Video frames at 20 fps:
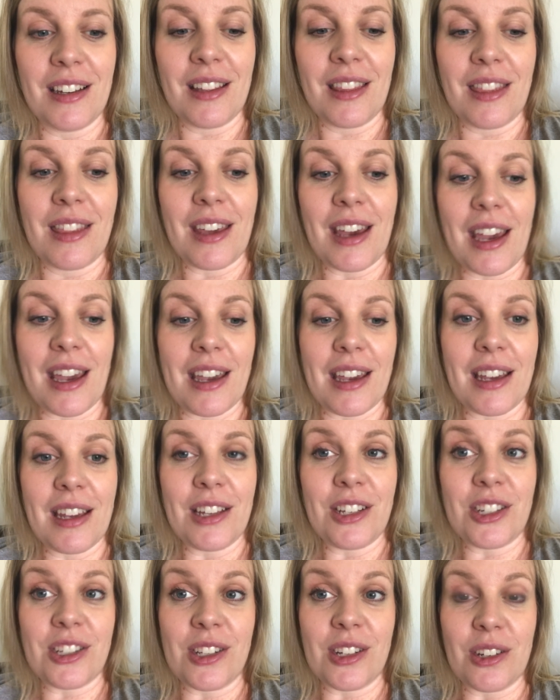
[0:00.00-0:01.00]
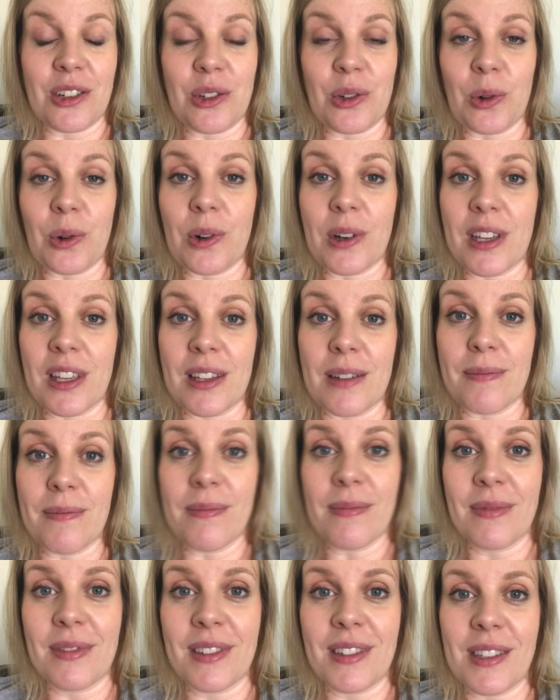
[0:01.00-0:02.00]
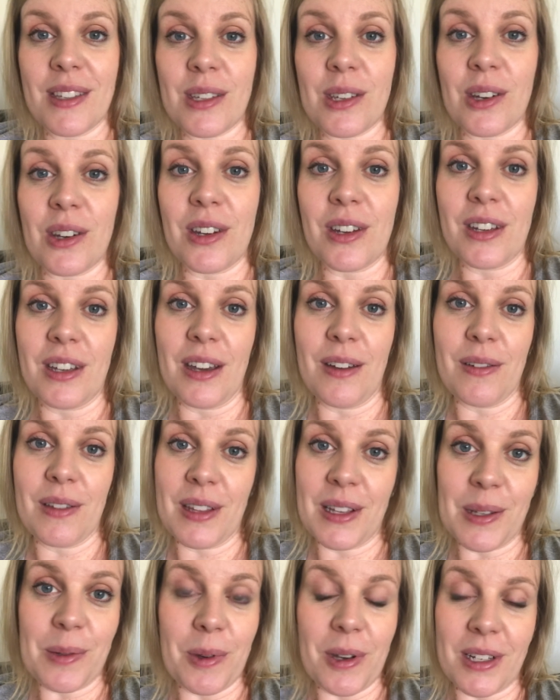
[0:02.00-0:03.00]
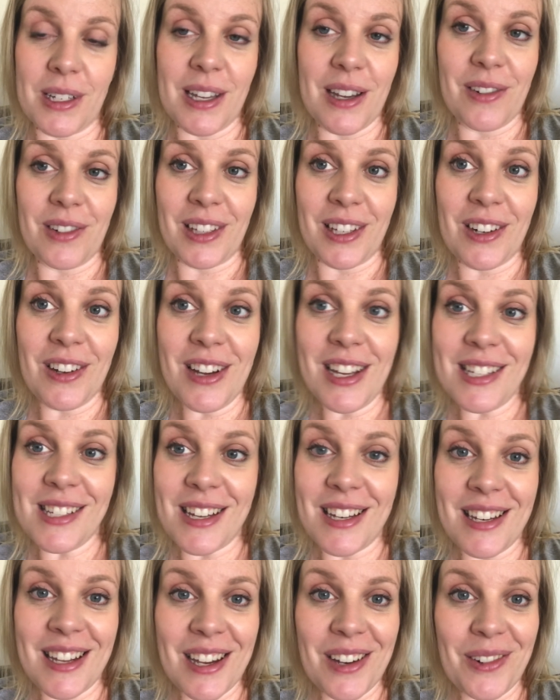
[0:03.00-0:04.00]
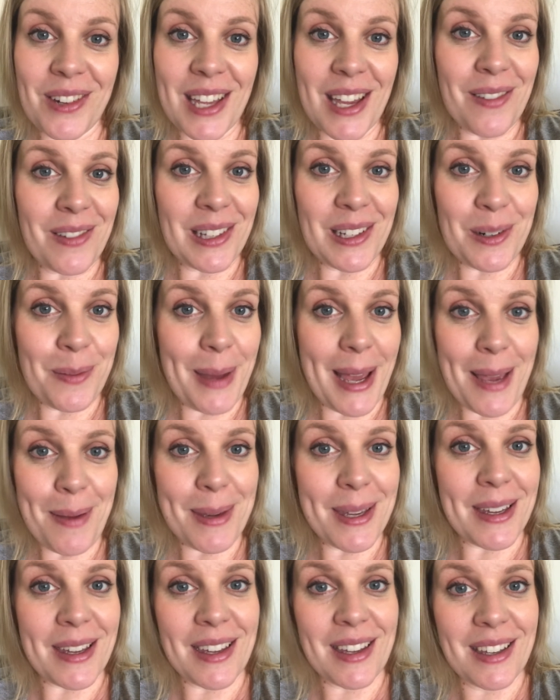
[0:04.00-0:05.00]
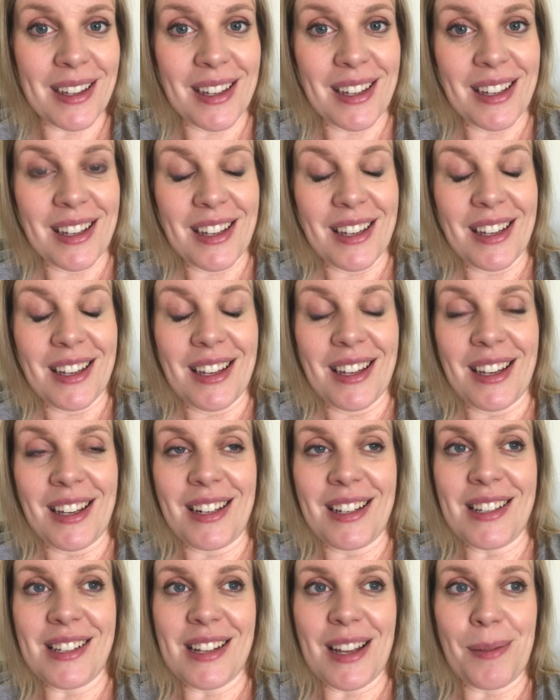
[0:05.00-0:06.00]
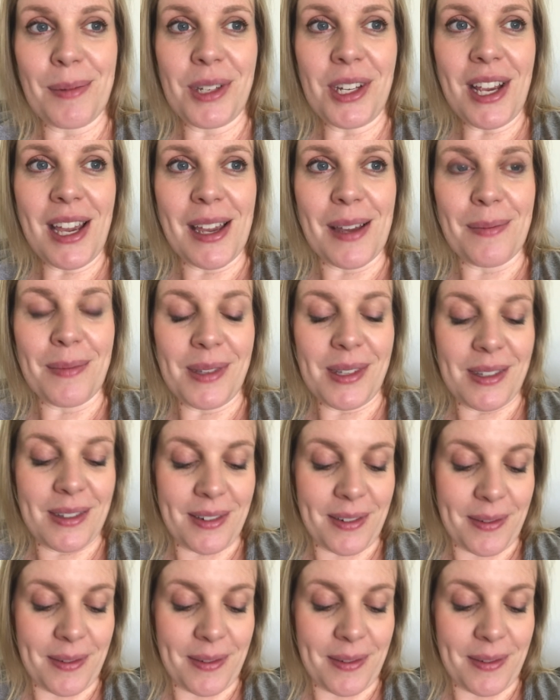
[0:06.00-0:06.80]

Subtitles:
they just adore him. So everything's worked out really nice, and now we have a little baby, and his name's James.